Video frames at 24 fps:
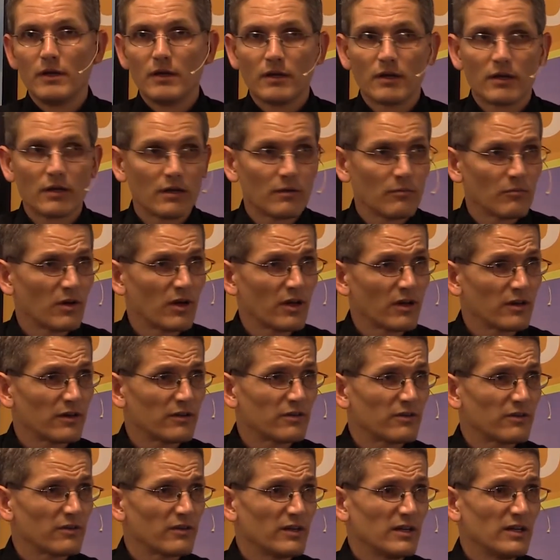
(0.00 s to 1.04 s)

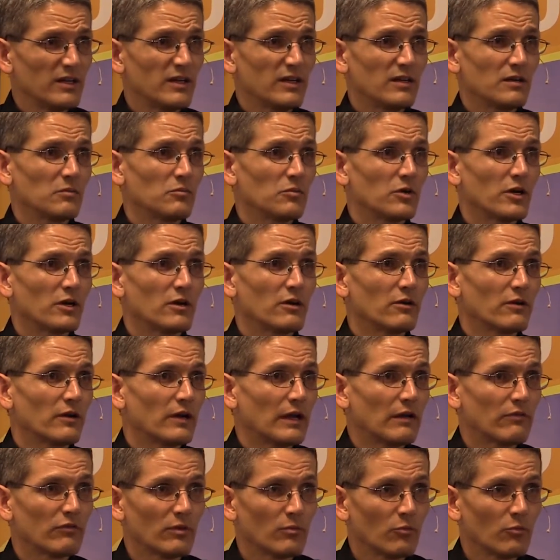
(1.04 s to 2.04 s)
monitor, and he needed to monitor it every